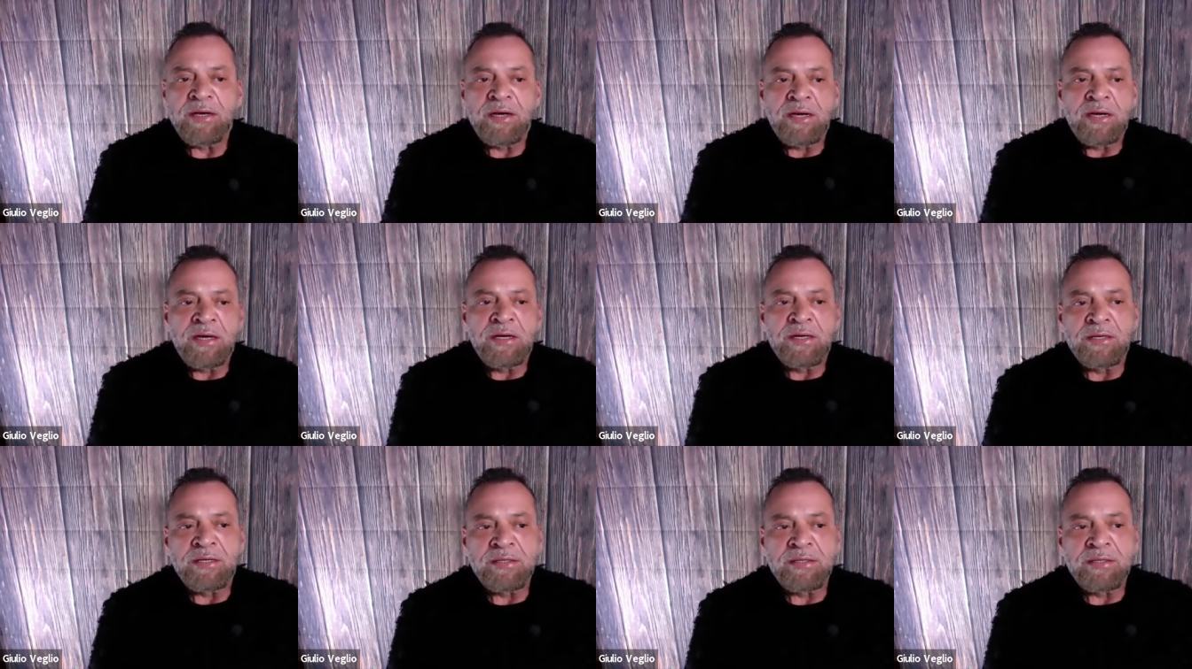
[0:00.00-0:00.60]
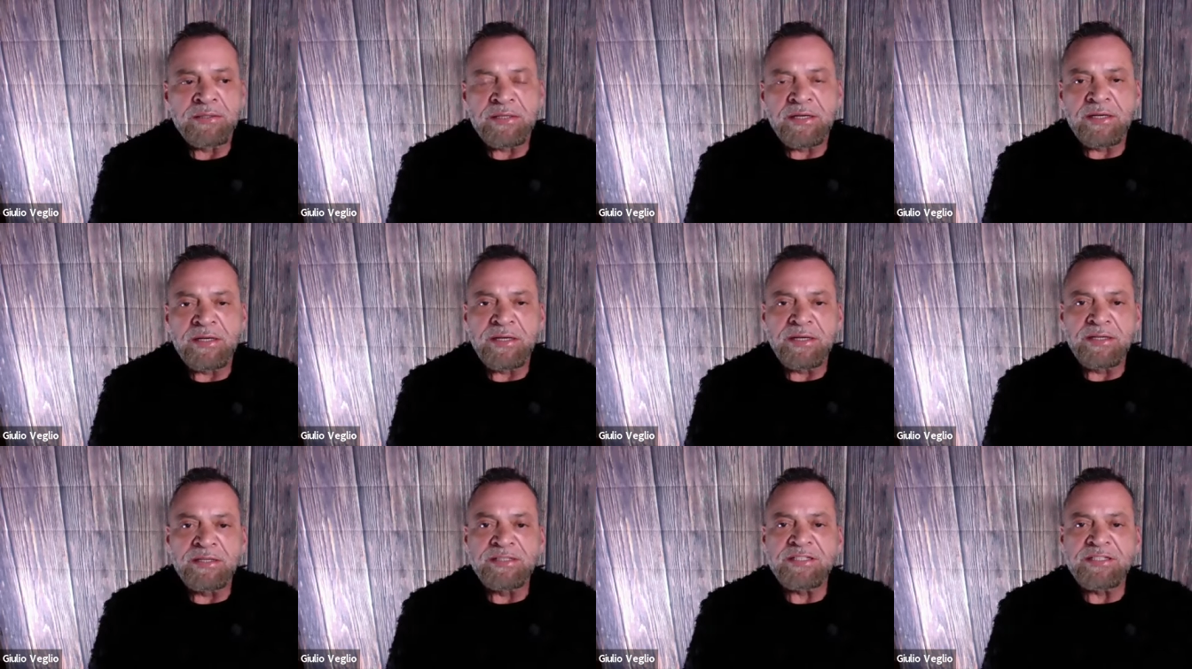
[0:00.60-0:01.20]
uh,
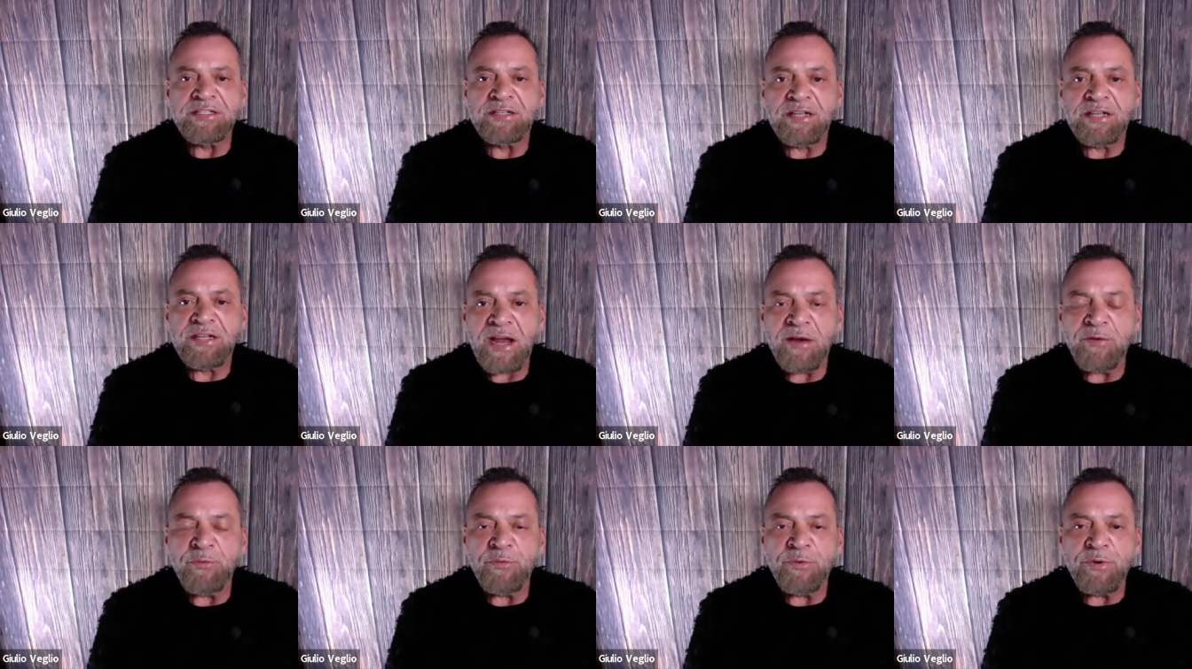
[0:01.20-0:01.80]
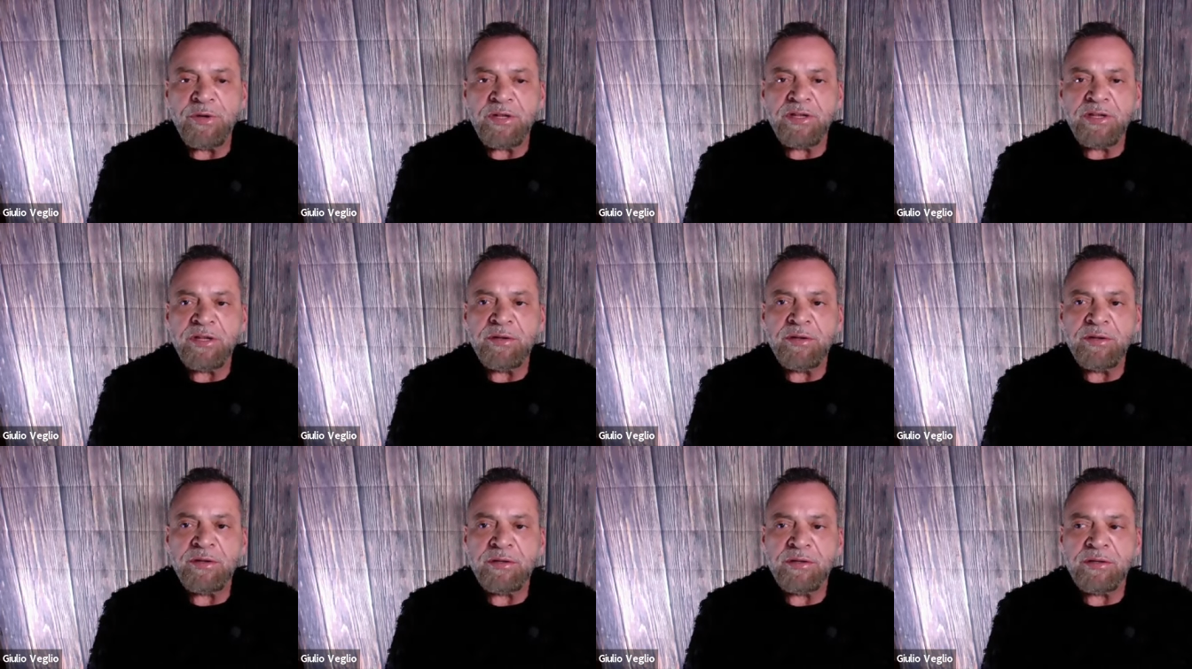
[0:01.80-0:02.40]
until I
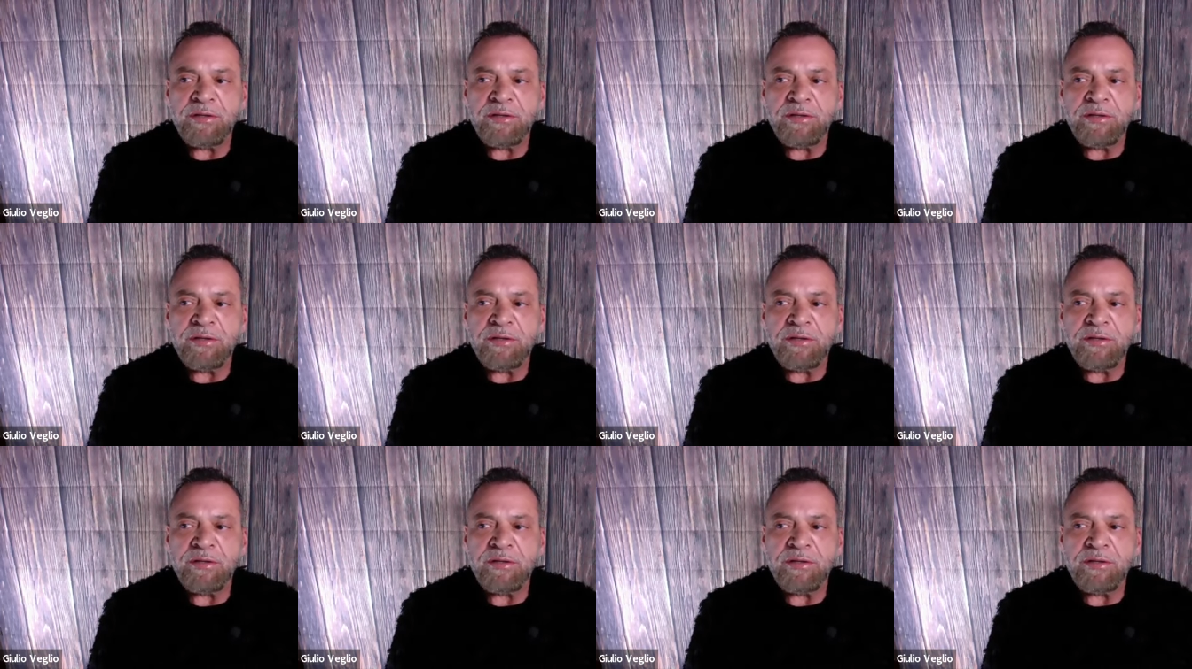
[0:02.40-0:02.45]
really